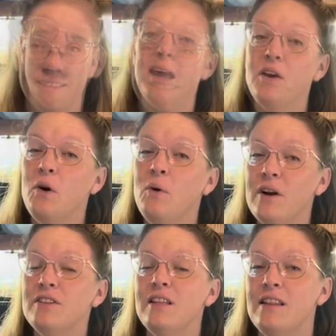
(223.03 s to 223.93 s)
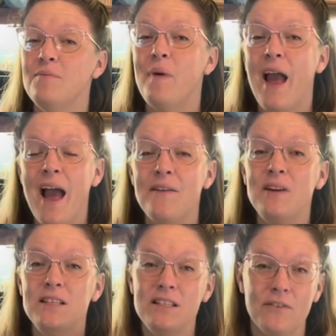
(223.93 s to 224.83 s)
And of course, by
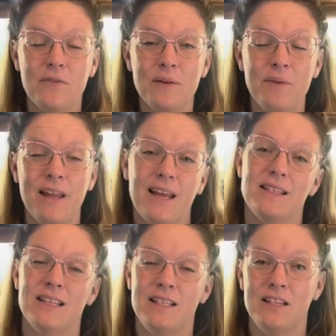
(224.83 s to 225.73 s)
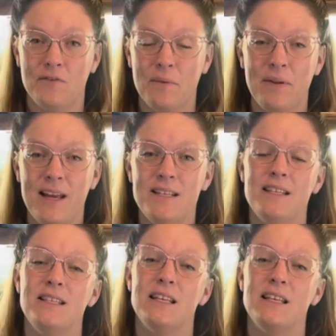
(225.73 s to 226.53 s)
having different plants in different places,